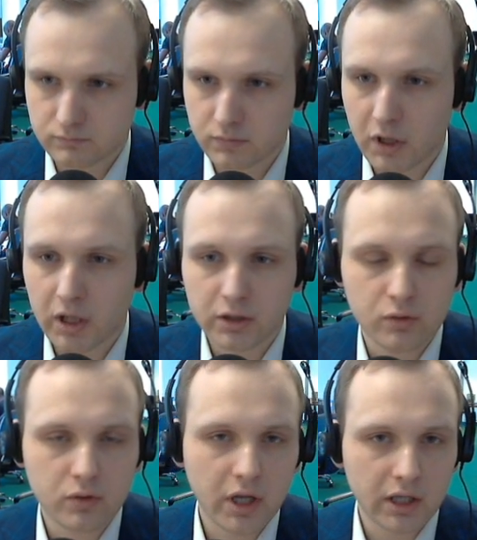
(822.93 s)
But
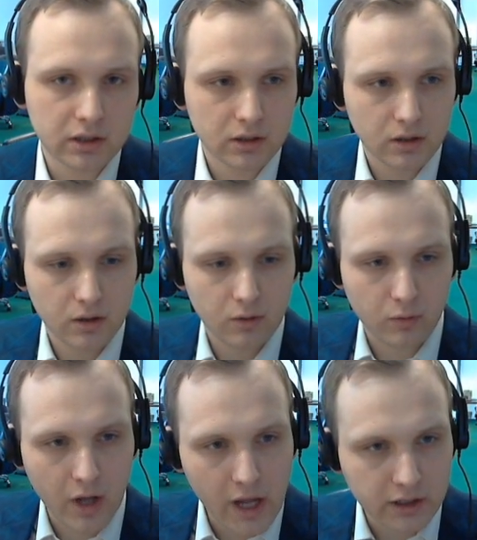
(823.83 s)
you can
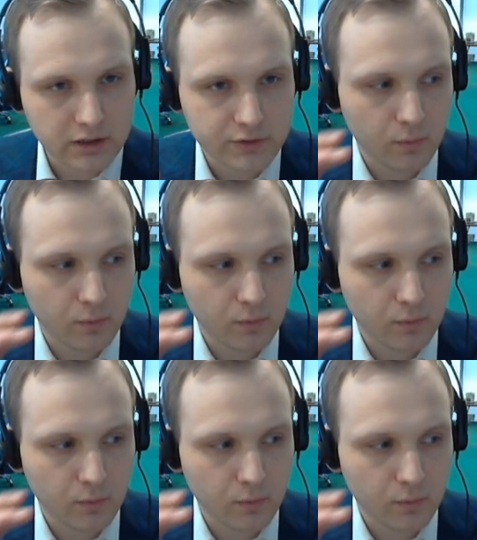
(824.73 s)
ride this